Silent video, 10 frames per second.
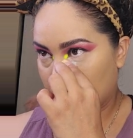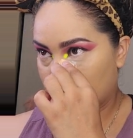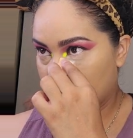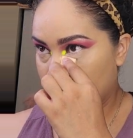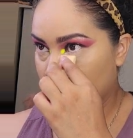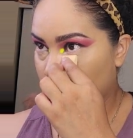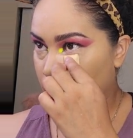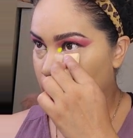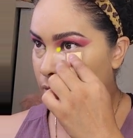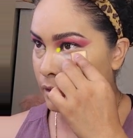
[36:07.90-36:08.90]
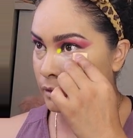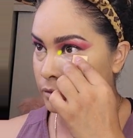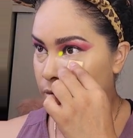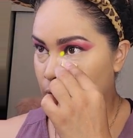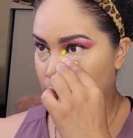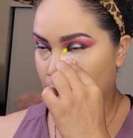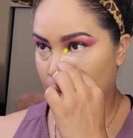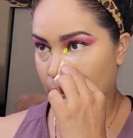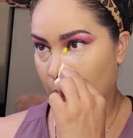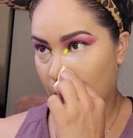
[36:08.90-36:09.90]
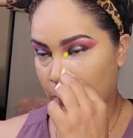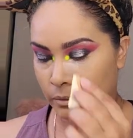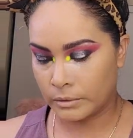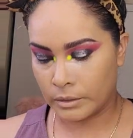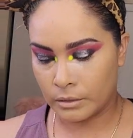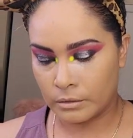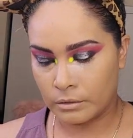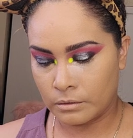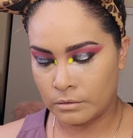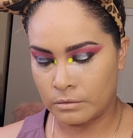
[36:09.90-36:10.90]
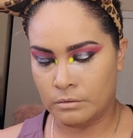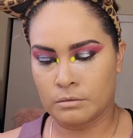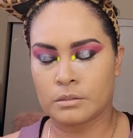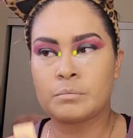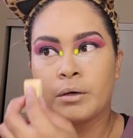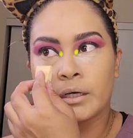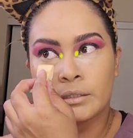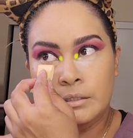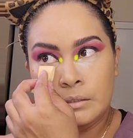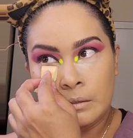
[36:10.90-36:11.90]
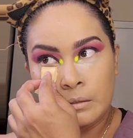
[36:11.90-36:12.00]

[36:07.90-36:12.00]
Those are actually like the oily spots.